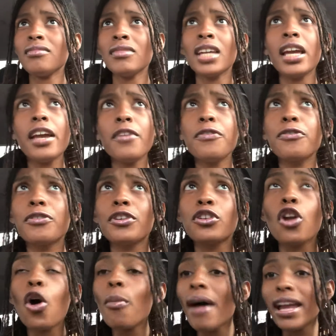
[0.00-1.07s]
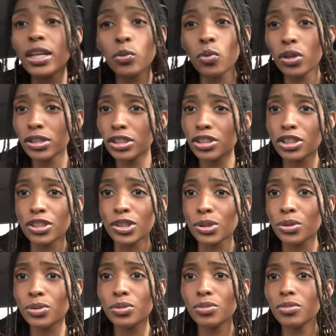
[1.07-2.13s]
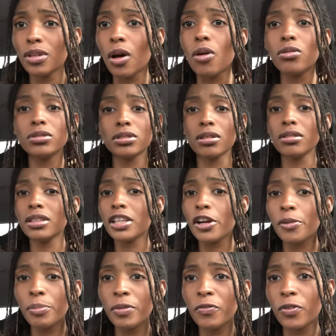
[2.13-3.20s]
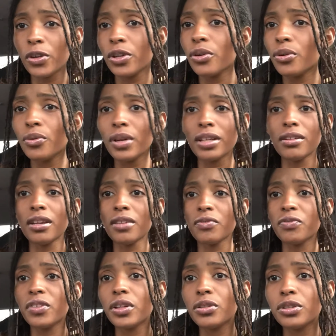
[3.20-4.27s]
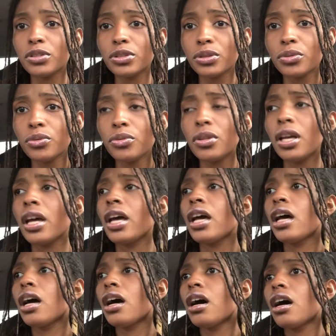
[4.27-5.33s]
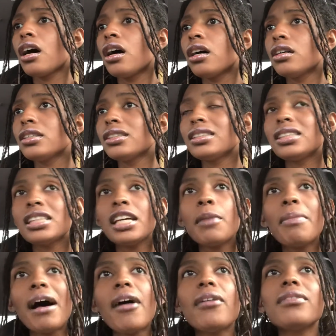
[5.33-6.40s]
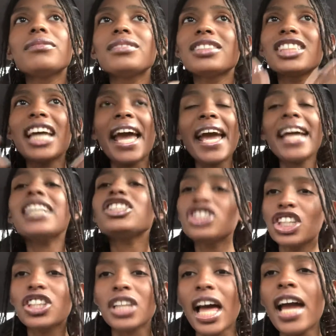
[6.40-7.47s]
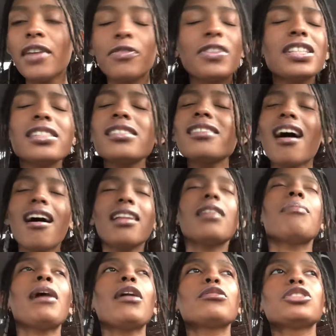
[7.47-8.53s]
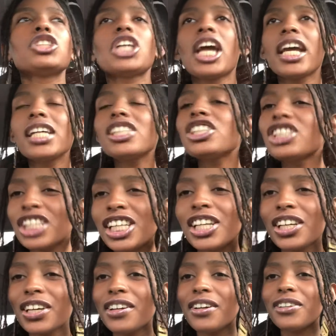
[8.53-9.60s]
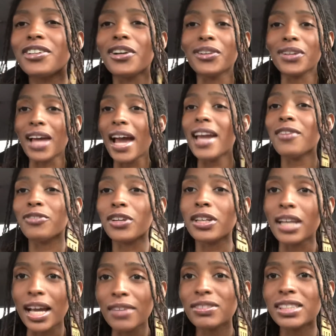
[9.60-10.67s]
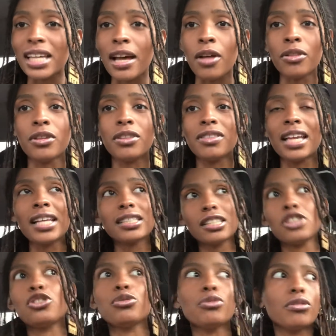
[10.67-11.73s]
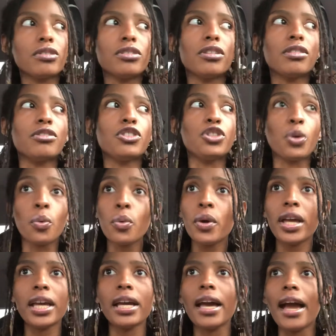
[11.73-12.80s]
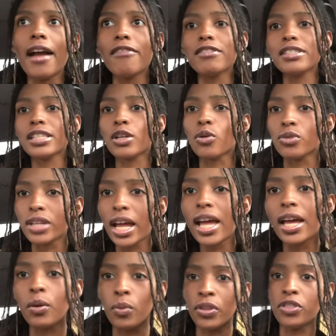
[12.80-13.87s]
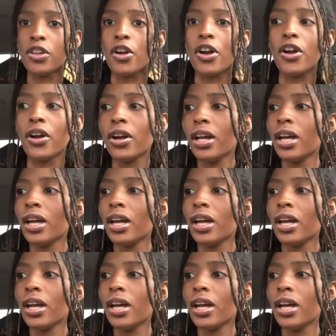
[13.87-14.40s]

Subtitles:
if nobody wants to do the ozone therapy for you and fill the tooth, see about change your life. This is all about changing your life, your lifestyle, the things that you're doing every single day with your